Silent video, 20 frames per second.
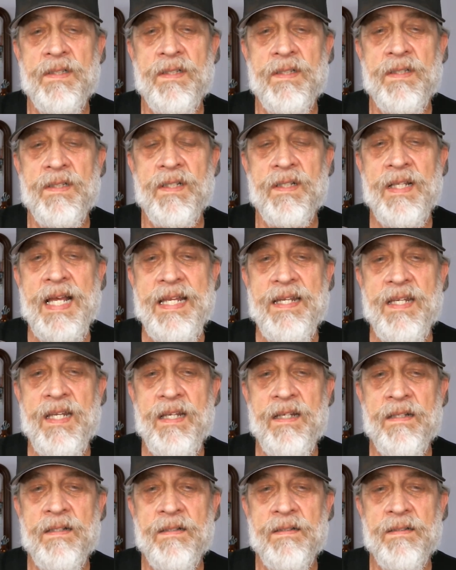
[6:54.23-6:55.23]
the
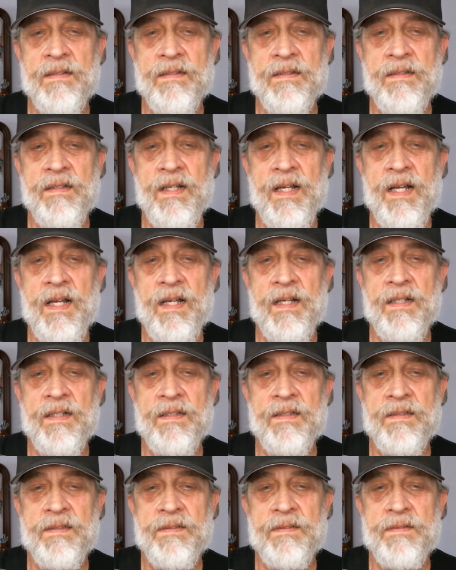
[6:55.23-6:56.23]
lightning, uh,
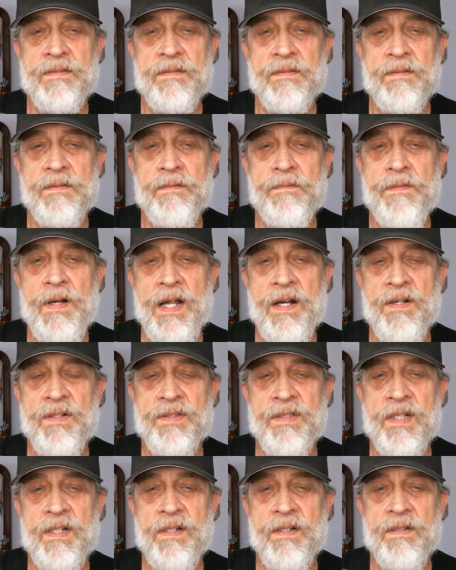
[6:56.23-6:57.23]
fires
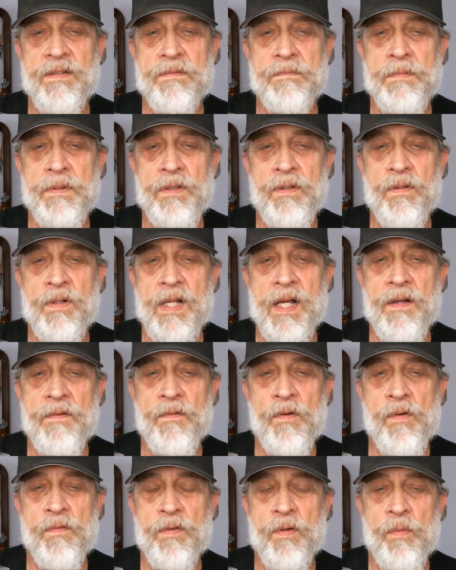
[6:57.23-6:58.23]
there. Been going out
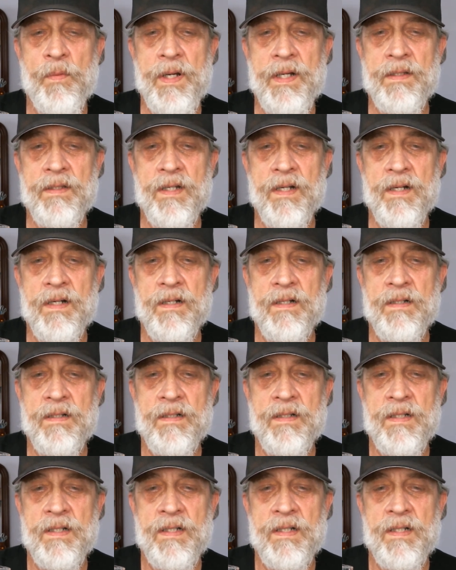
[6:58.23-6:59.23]
over a week there,
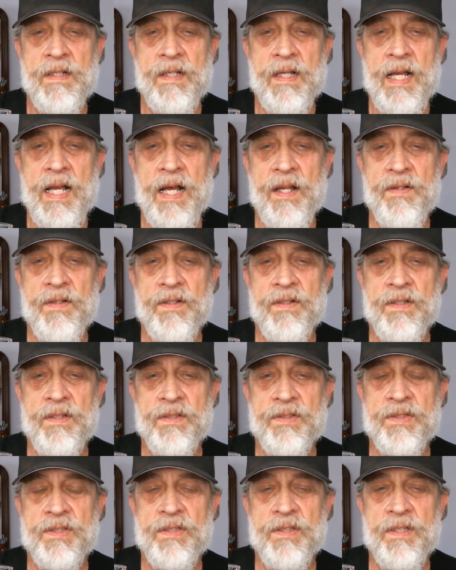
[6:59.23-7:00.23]
out in the uh,
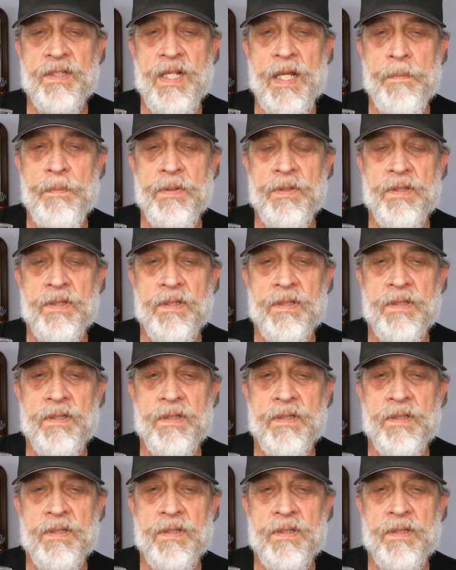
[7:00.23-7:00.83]
Napa